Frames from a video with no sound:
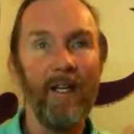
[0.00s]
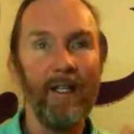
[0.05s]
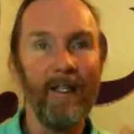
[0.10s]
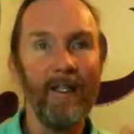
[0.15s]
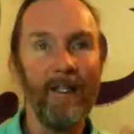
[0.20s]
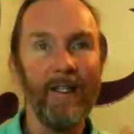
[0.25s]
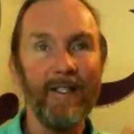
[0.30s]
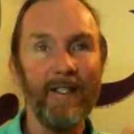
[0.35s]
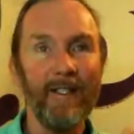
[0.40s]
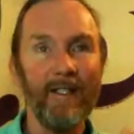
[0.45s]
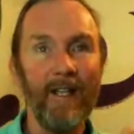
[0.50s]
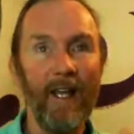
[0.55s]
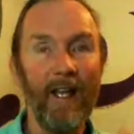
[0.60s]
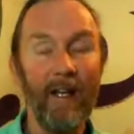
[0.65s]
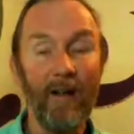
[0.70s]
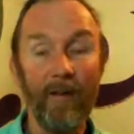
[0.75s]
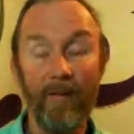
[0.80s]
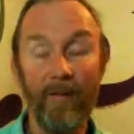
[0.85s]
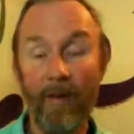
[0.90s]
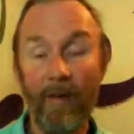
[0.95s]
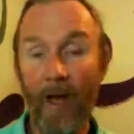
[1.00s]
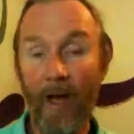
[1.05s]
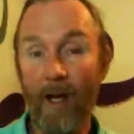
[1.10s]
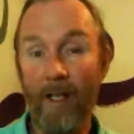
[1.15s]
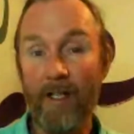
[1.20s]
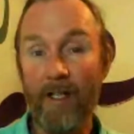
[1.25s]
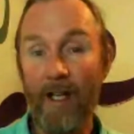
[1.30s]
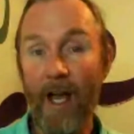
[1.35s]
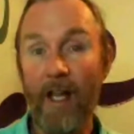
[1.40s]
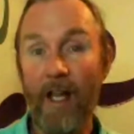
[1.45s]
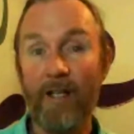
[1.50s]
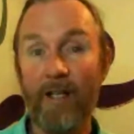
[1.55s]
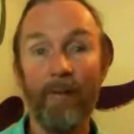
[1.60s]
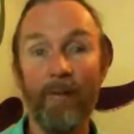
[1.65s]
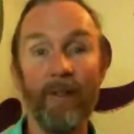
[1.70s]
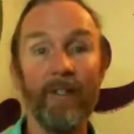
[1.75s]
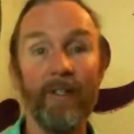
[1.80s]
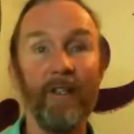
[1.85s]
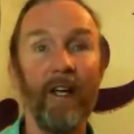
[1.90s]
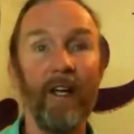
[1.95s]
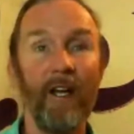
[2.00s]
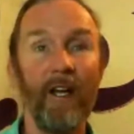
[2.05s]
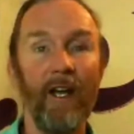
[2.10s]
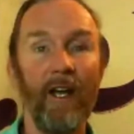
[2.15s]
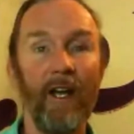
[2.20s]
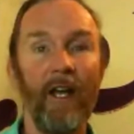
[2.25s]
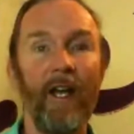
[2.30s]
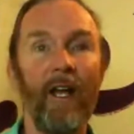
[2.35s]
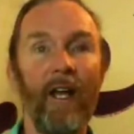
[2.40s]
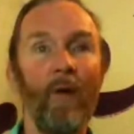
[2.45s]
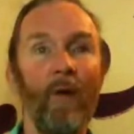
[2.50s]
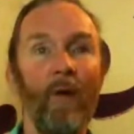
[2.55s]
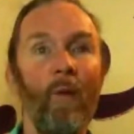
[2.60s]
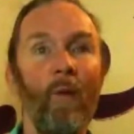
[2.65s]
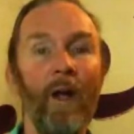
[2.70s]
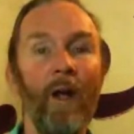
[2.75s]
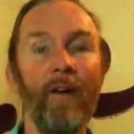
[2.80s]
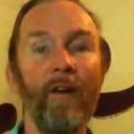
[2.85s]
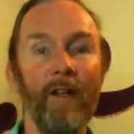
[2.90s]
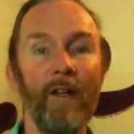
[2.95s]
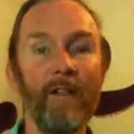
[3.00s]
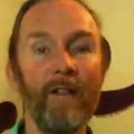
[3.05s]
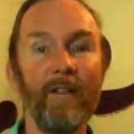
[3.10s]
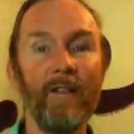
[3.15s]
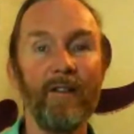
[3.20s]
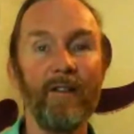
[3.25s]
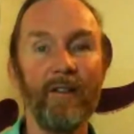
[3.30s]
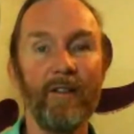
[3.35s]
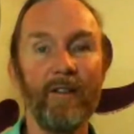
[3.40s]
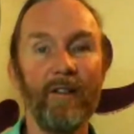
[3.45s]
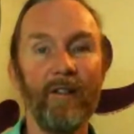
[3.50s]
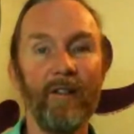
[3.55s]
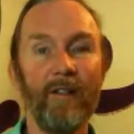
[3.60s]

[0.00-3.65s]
in this state of non-attachment and awareness,